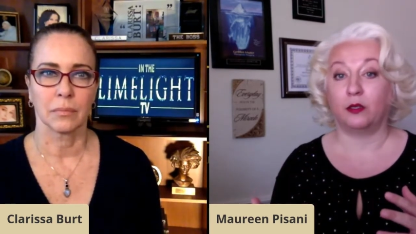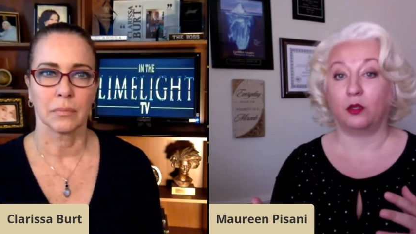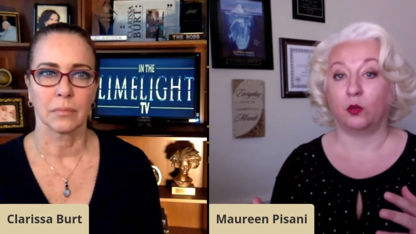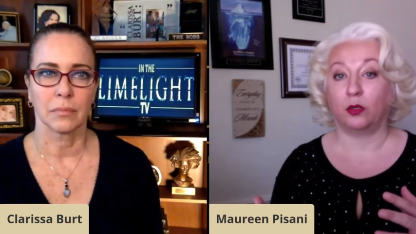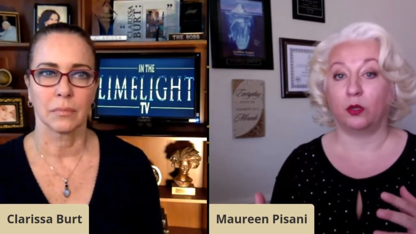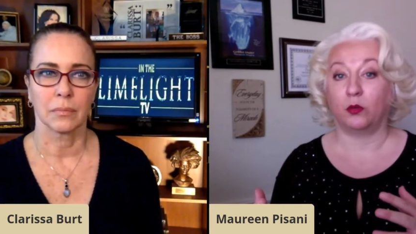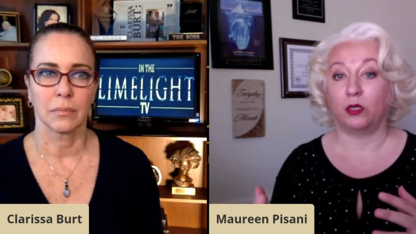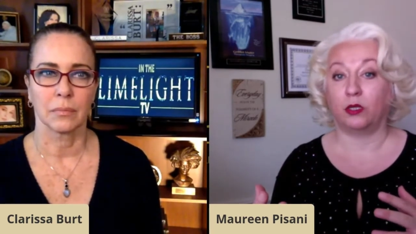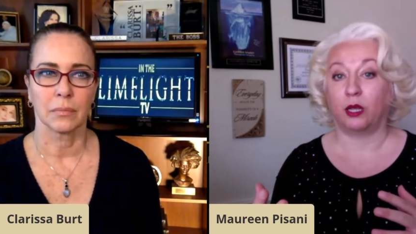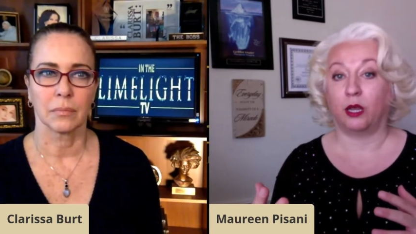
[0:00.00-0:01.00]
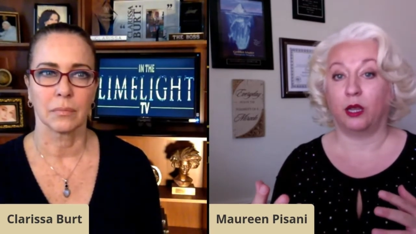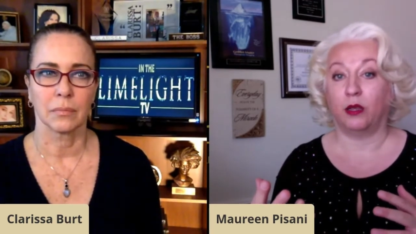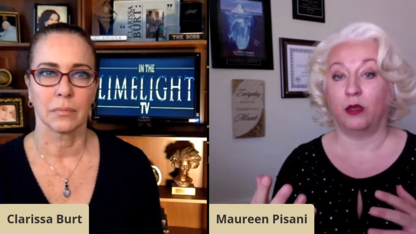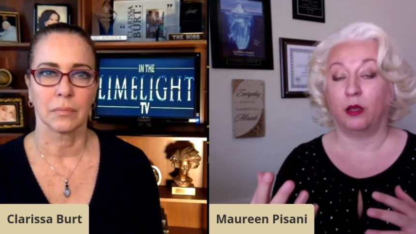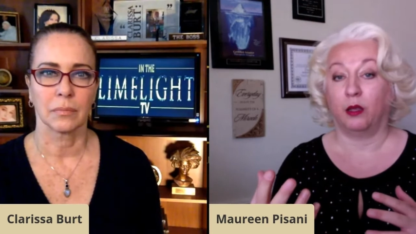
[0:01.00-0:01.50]
Speaker 1: So whether it's
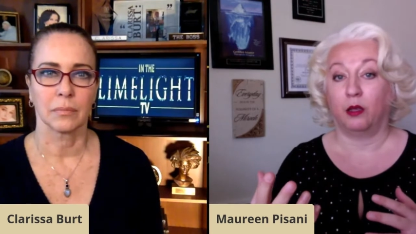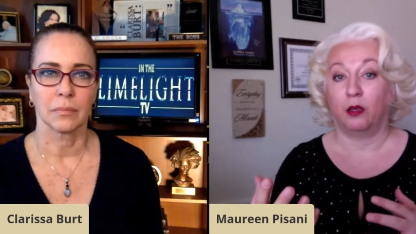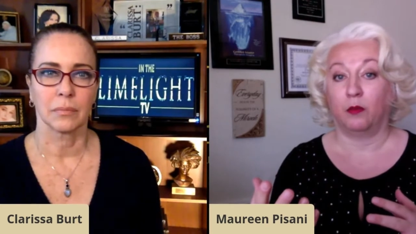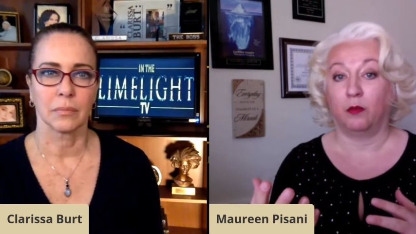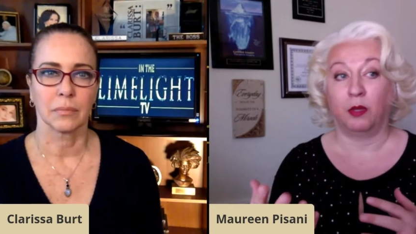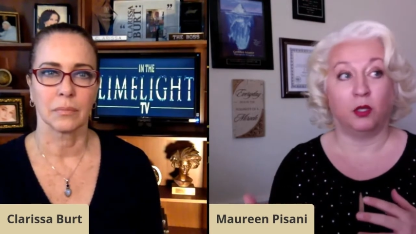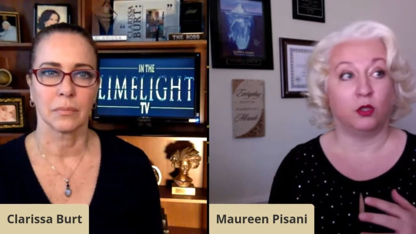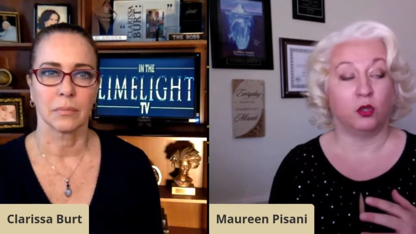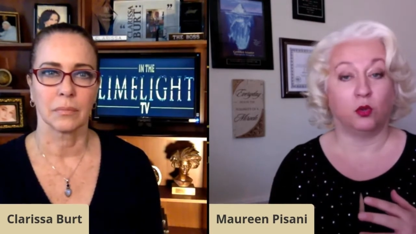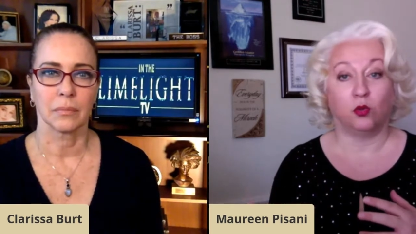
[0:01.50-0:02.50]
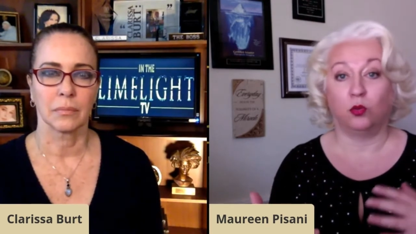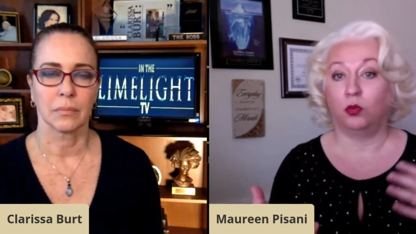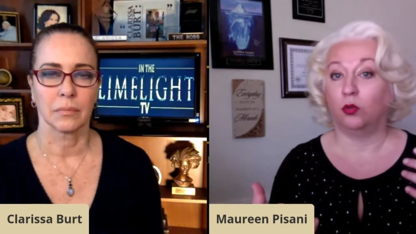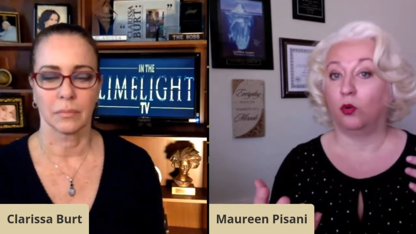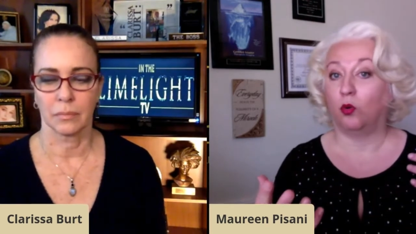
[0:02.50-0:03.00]
a middle
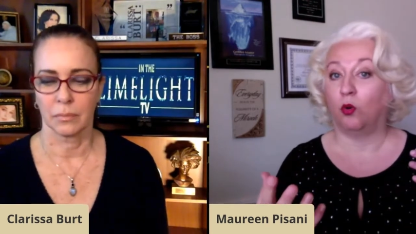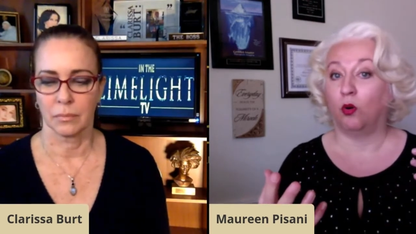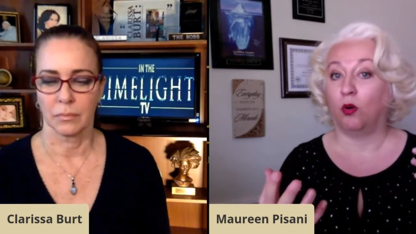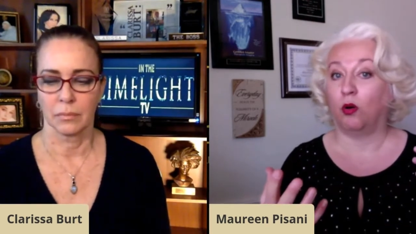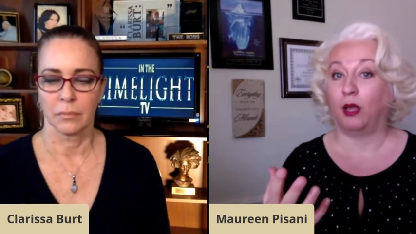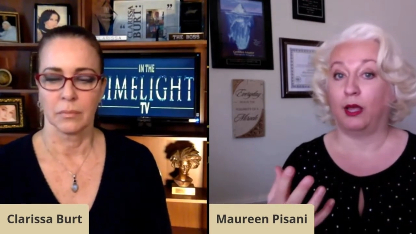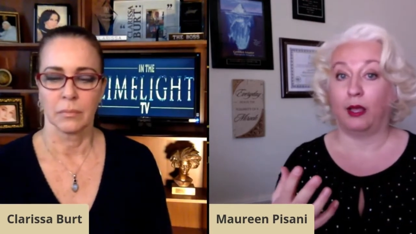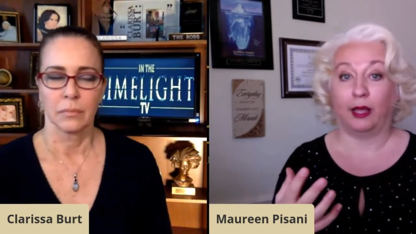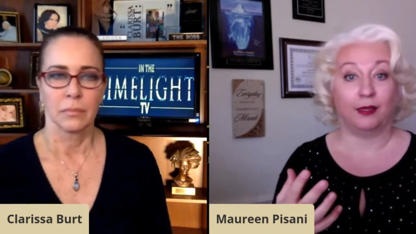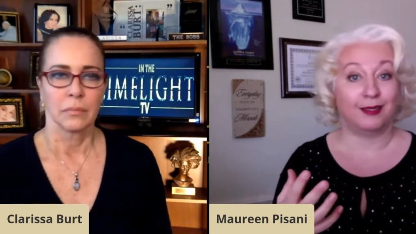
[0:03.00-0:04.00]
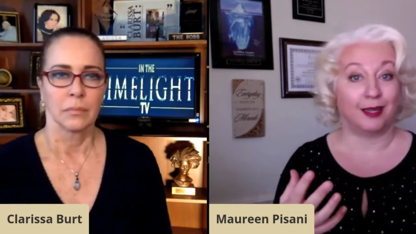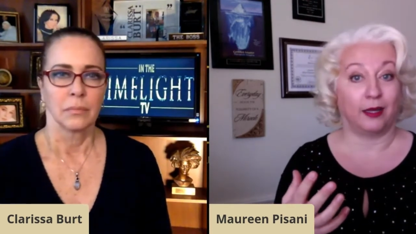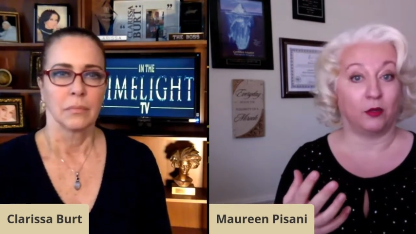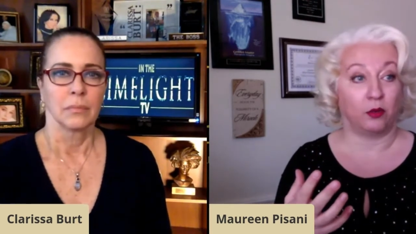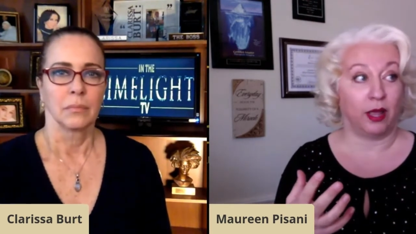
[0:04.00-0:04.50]
school or
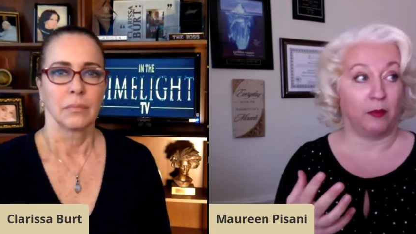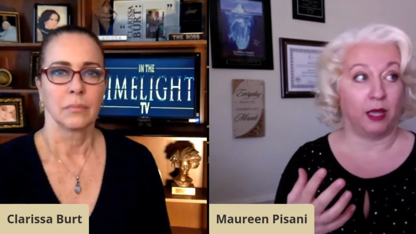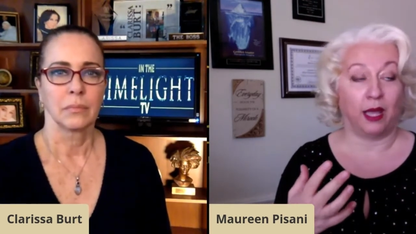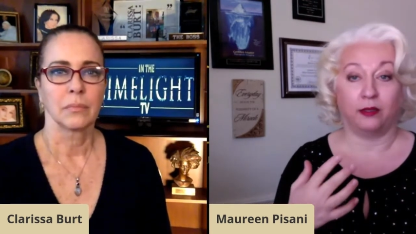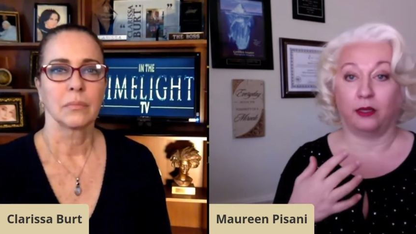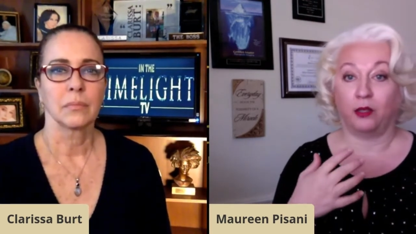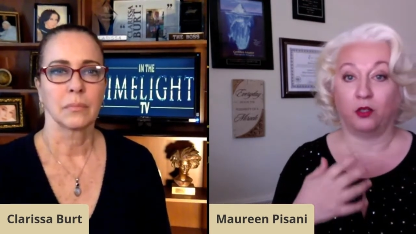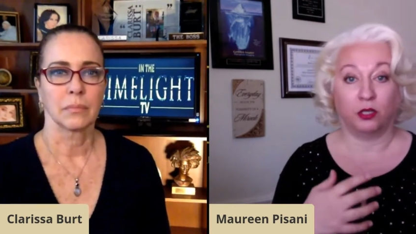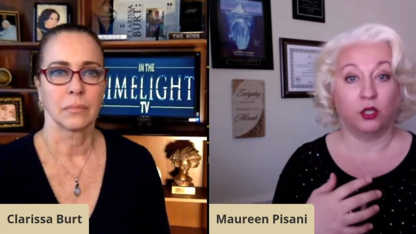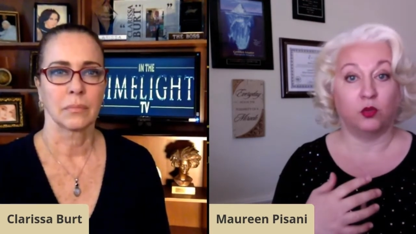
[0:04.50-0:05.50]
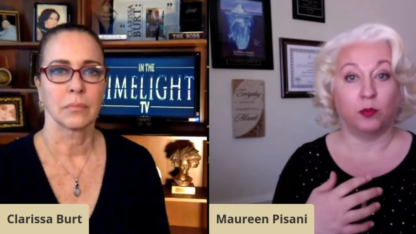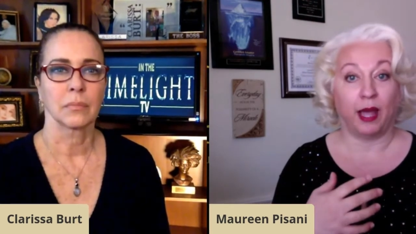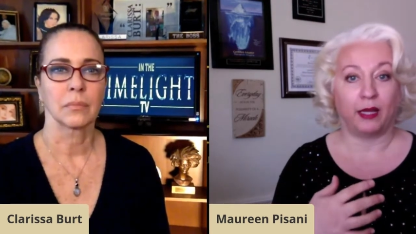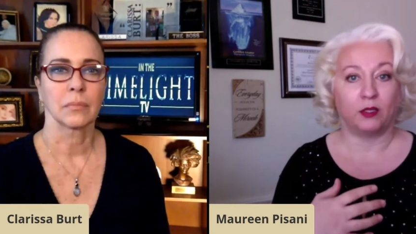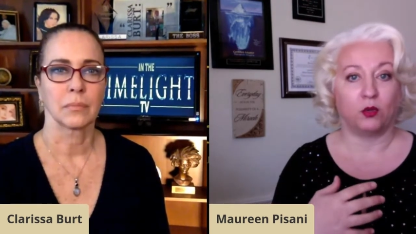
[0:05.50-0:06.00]
LSAT or MCAP that you need to
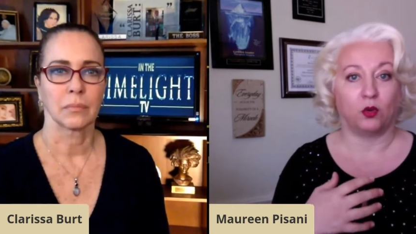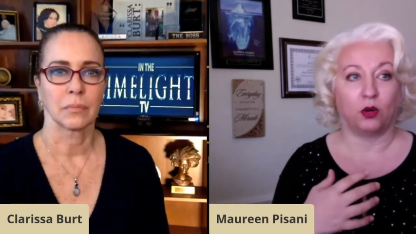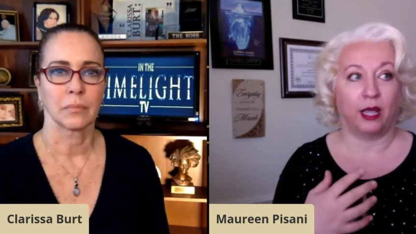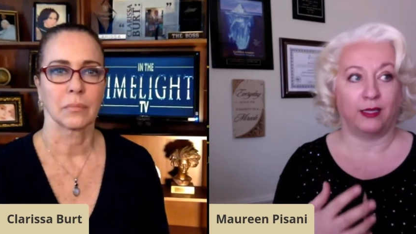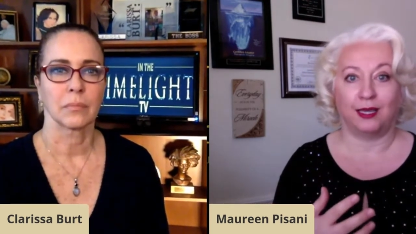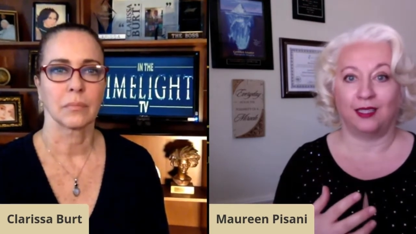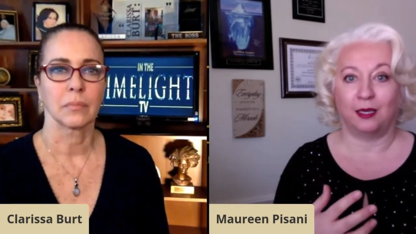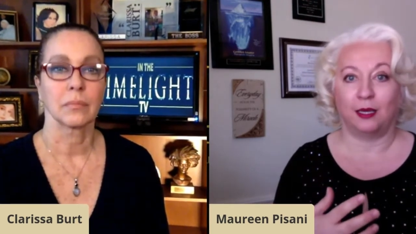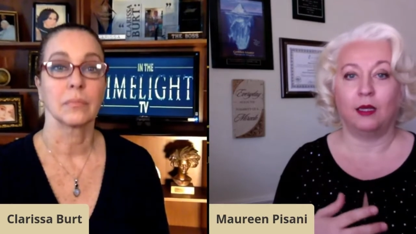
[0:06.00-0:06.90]
pass or SAT,